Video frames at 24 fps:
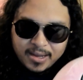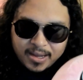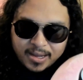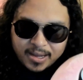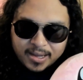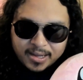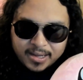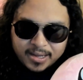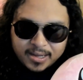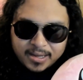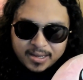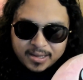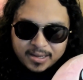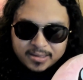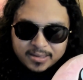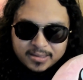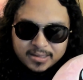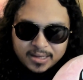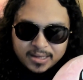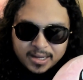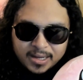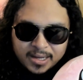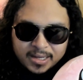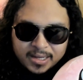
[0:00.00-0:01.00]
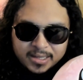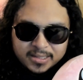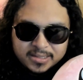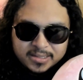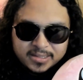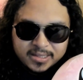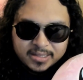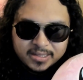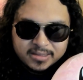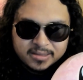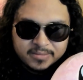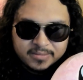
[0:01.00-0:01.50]
and I
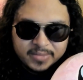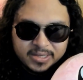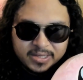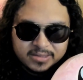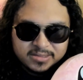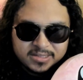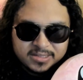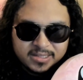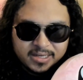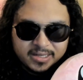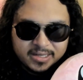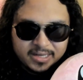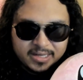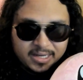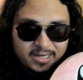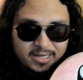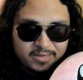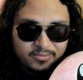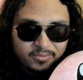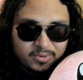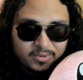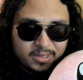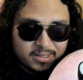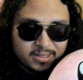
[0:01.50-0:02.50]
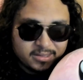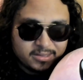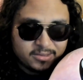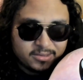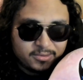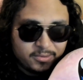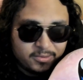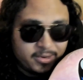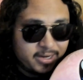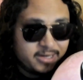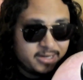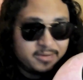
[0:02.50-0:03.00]
take them outside. I walk
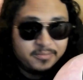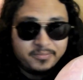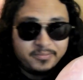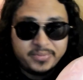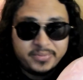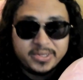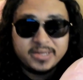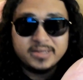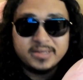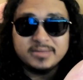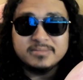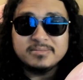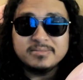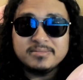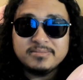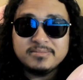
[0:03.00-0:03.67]
quite a bit